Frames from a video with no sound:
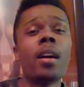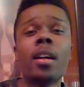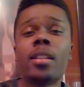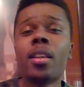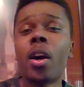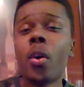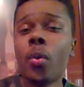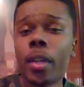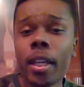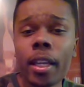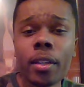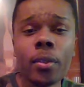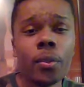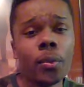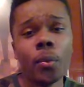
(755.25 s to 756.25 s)
a
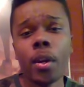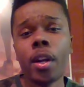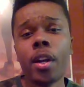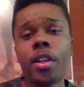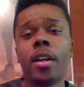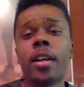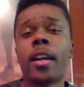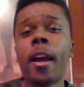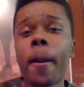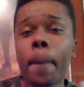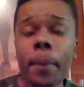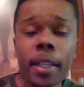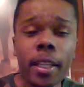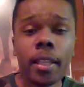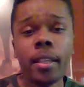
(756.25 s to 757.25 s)
token where your
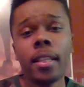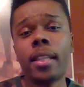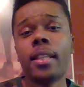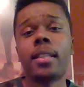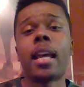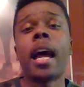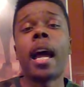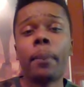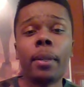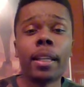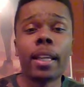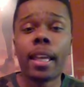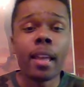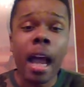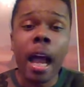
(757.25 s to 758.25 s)
company is
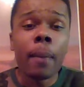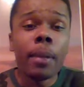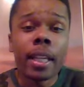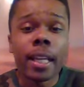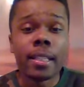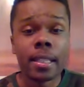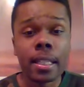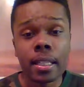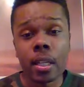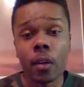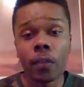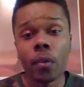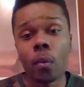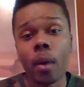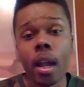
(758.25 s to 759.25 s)
obligate obligates
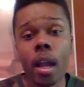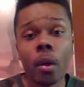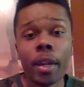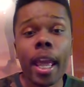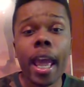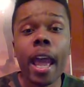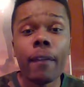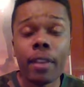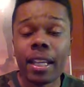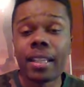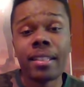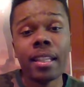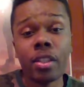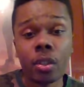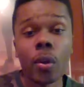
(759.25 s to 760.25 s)
itself around having a
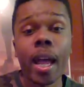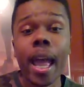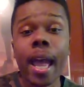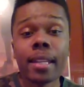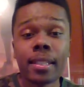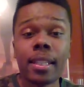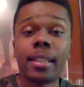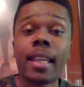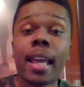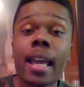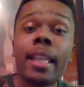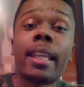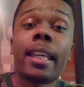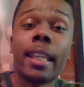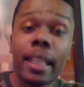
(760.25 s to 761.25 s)
digital asset
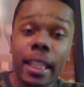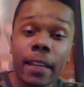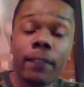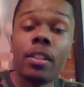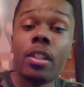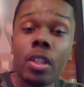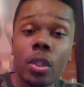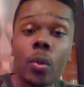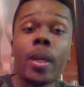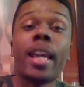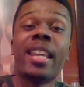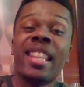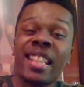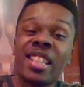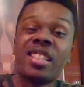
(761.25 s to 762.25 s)
that it can give to you
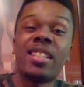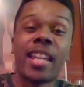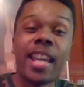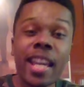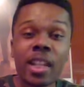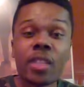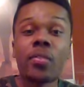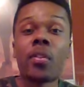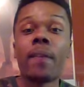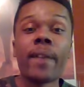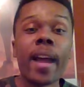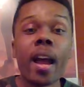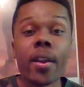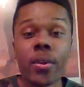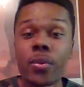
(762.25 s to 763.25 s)
in exchange for
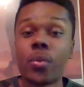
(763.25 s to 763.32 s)
value.